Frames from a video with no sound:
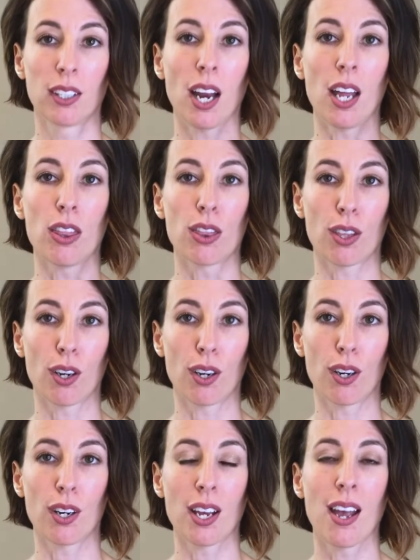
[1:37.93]
And
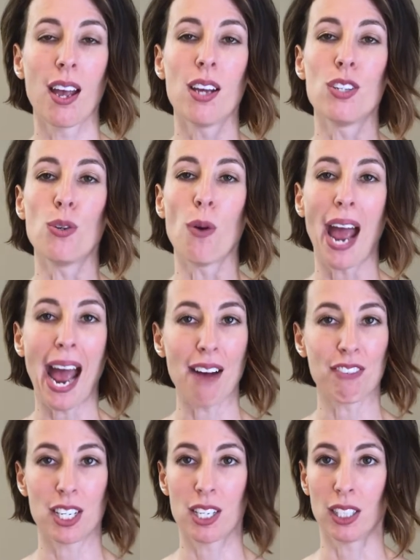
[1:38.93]
third is you have
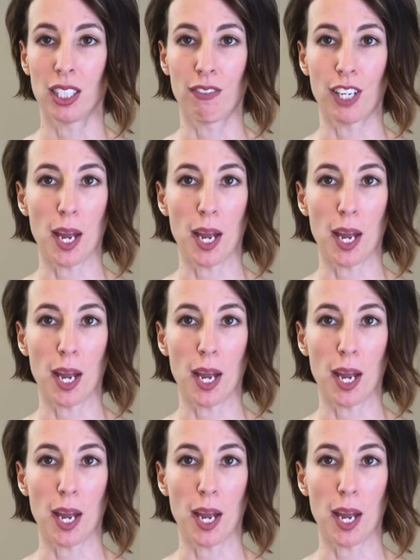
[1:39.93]
to deliver